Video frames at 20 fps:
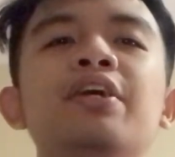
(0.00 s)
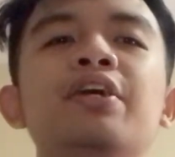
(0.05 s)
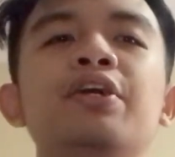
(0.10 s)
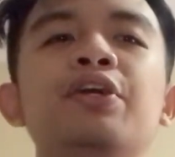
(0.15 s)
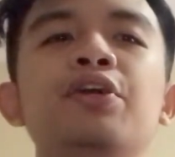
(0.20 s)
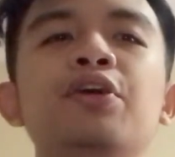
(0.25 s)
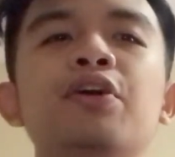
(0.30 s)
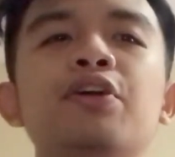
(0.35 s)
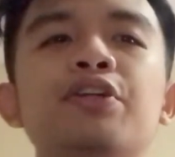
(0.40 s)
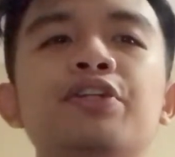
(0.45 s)

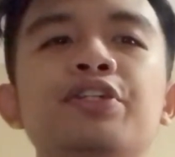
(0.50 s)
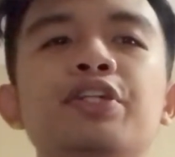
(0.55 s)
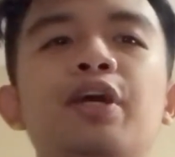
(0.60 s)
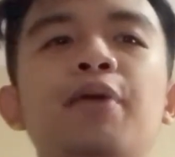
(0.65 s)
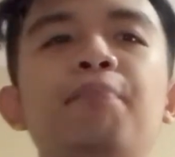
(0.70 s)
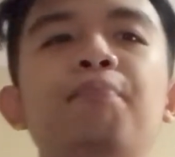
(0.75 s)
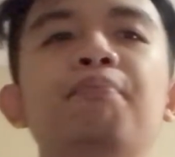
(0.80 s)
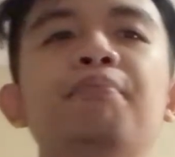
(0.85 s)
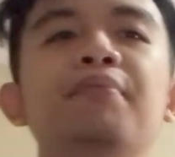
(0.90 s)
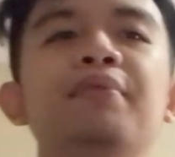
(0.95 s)
Your
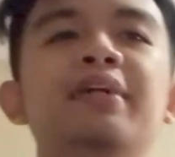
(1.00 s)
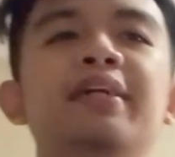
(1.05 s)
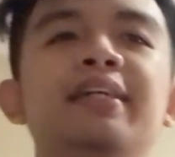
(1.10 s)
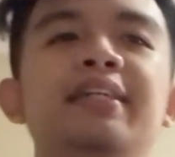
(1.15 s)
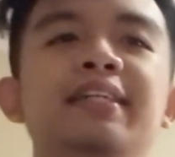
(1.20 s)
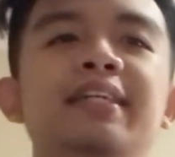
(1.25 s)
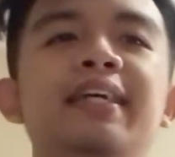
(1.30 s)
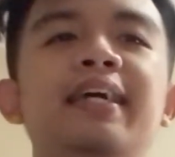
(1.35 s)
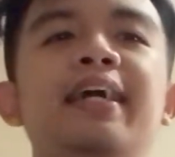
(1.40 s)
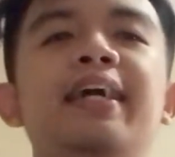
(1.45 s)
job
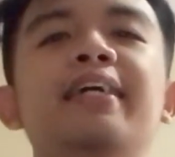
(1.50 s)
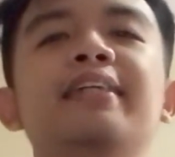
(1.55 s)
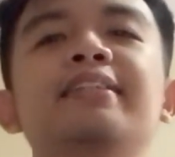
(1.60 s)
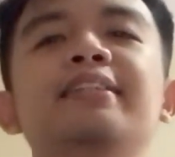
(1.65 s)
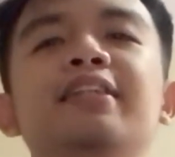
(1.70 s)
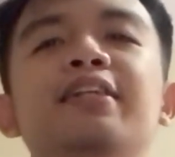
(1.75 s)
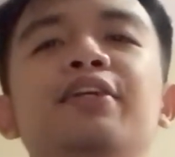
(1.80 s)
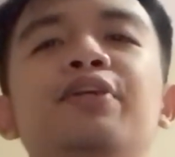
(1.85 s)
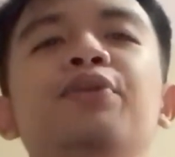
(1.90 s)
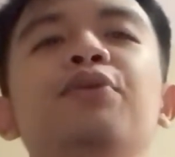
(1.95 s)
as
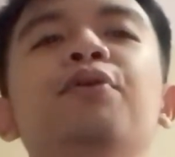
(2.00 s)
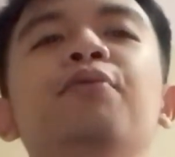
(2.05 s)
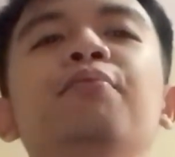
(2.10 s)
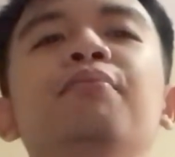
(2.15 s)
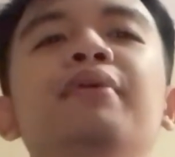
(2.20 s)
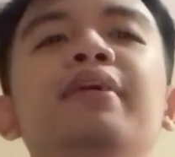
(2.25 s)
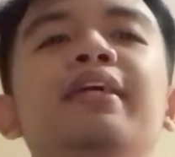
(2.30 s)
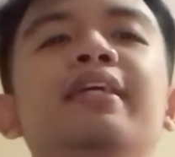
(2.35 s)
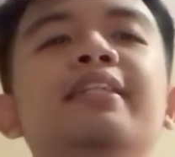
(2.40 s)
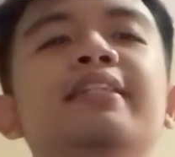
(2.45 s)
a
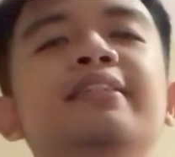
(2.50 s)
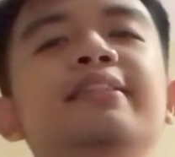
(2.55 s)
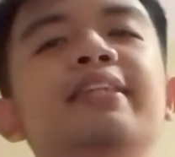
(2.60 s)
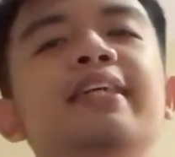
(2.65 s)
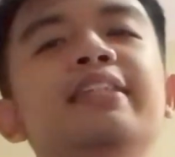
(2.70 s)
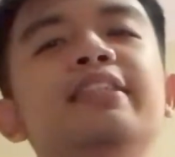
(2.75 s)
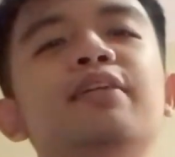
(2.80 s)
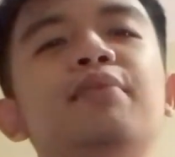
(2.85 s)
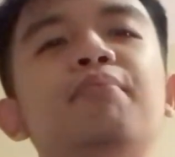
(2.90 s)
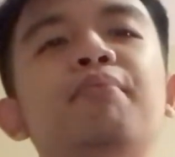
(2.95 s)
group is
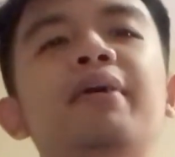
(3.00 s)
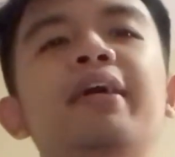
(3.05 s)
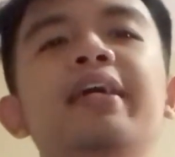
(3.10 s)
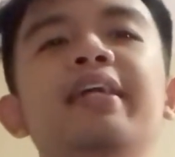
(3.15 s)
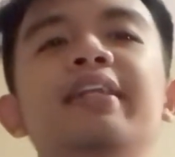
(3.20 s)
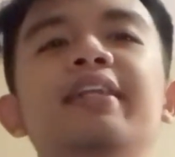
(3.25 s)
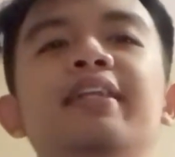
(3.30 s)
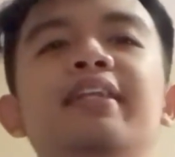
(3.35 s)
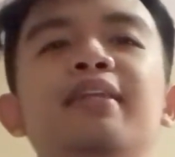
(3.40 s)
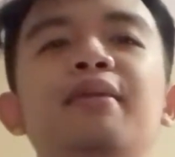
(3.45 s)
determine